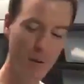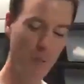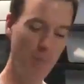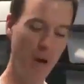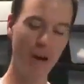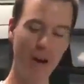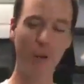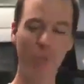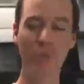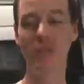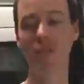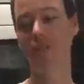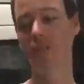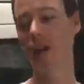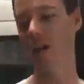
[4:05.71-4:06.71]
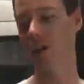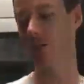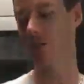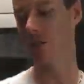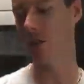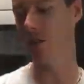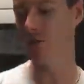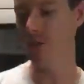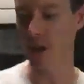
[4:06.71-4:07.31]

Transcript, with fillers: By all means, knock yourself